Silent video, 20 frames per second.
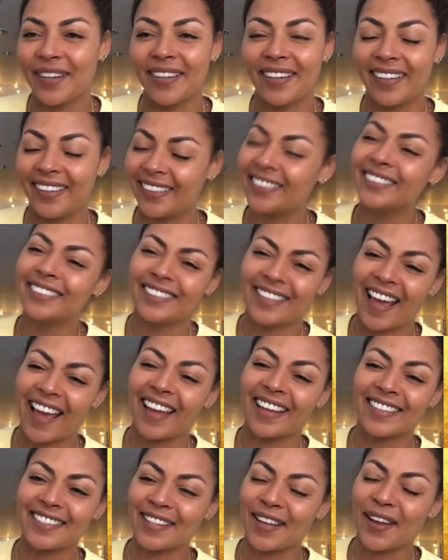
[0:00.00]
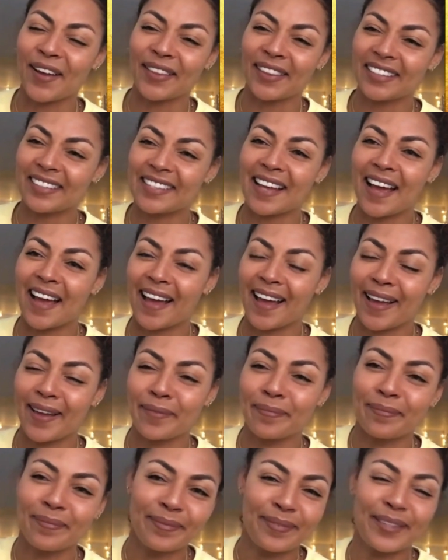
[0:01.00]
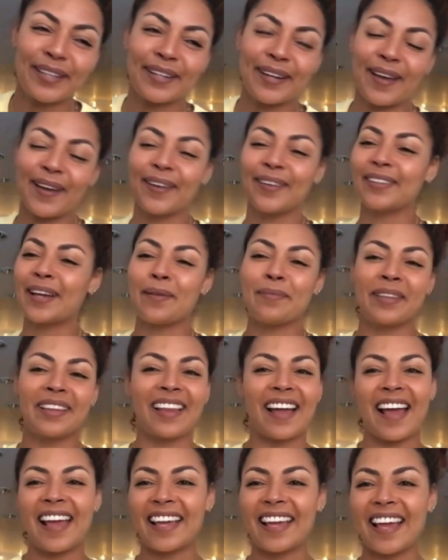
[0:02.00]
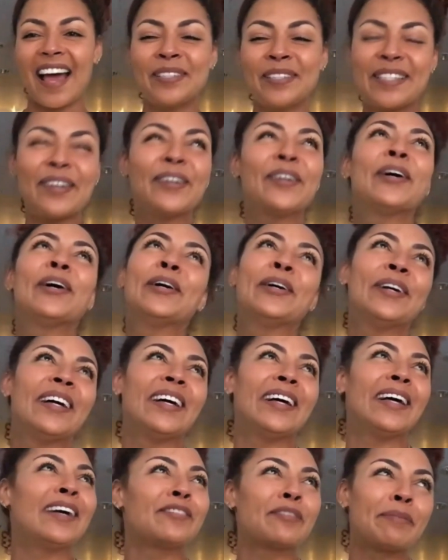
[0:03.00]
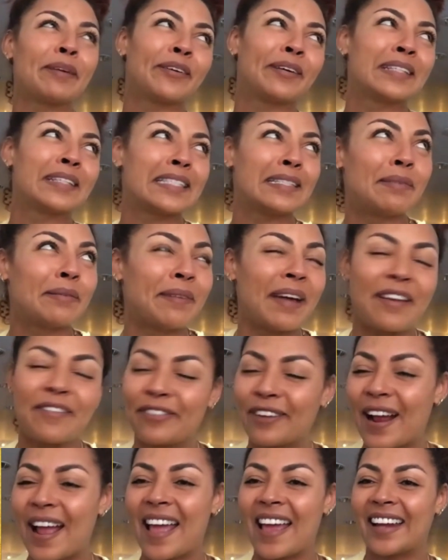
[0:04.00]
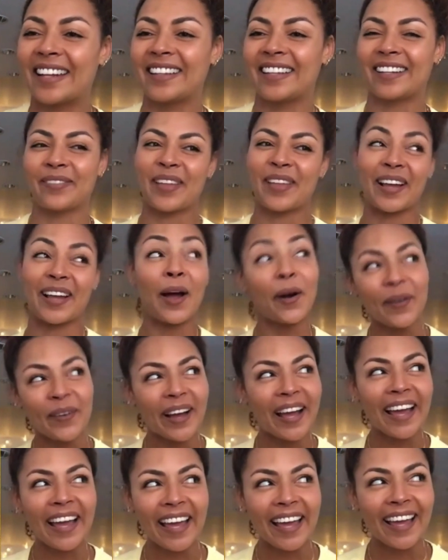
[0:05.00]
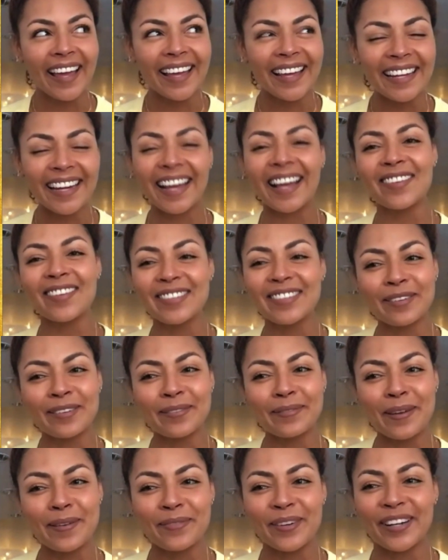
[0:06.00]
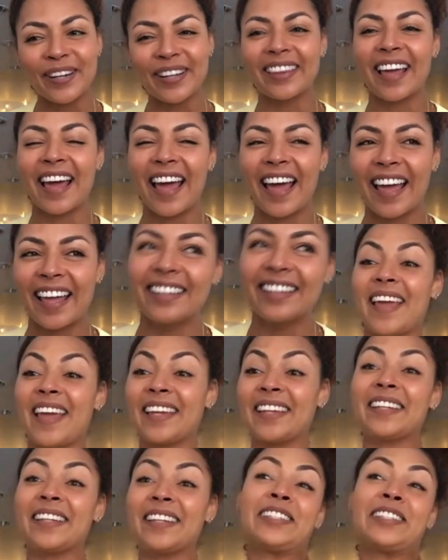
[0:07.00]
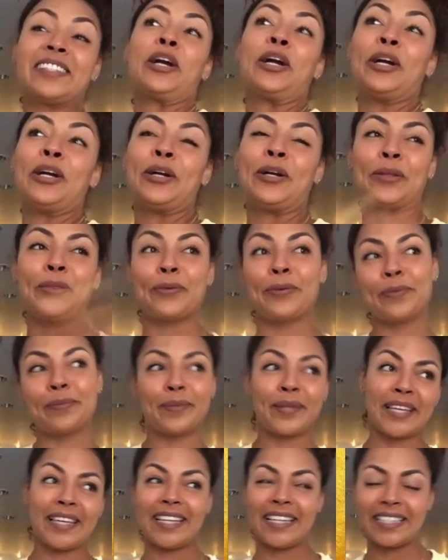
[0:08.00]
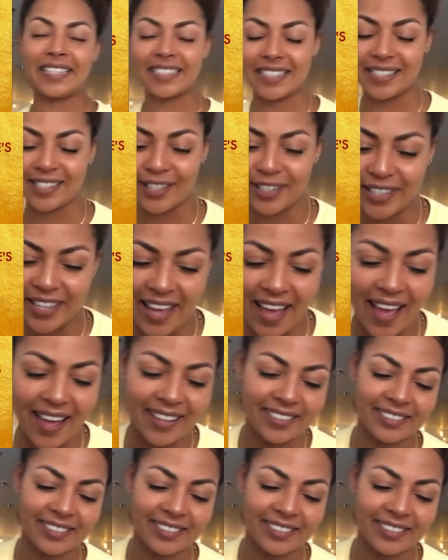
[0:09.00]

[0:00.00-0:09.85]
Oh, yes, all the time, and I'd be like, I'm so cool, everybody wants to be my friend, and then I'm like, oh wait, they can get to her through me, so yeah.